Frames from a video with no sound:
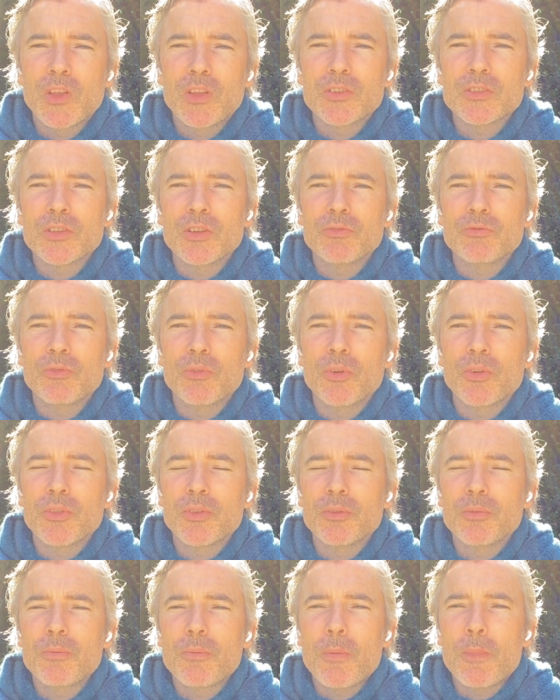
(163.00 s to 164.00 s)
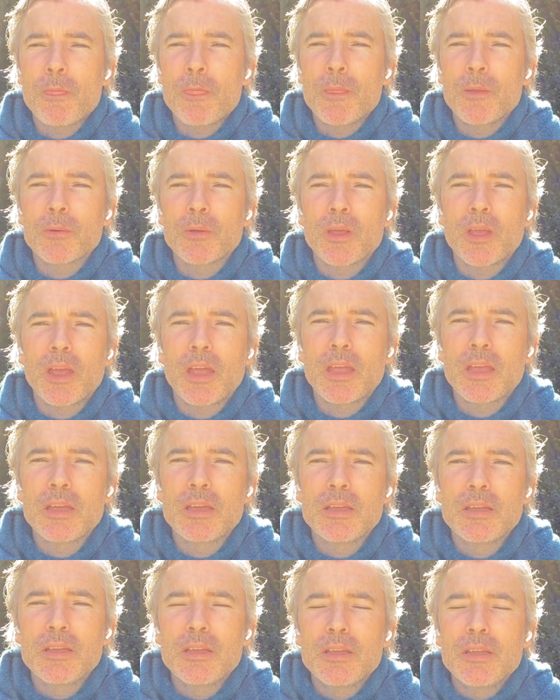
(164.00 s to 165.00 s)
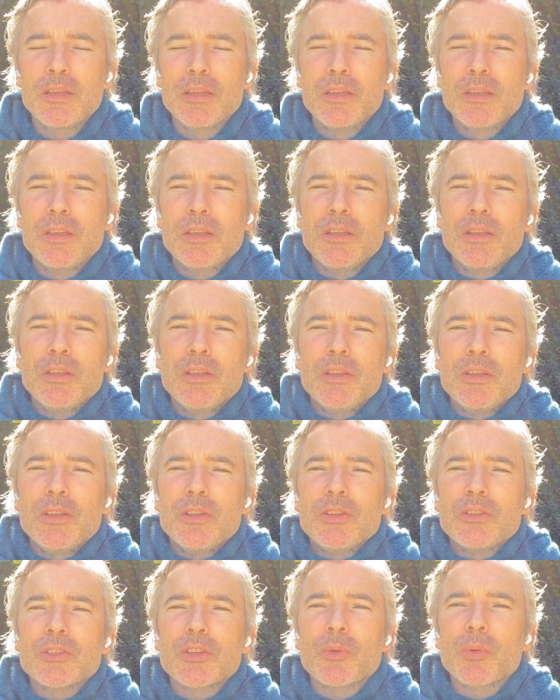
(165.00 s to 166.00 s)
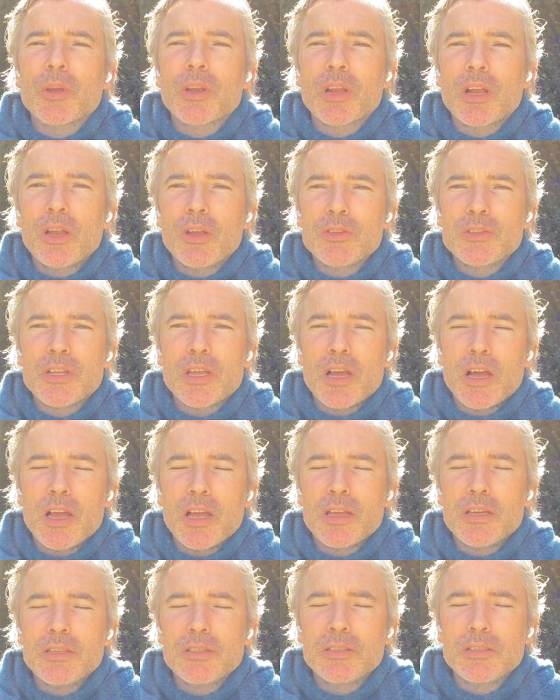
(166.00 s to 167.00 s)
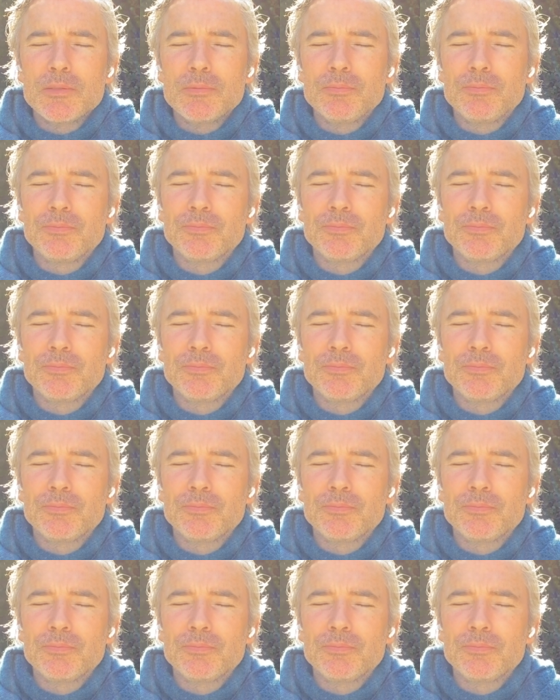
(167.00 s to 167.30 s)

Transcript: so forth. Okay. So we're going to close the eyes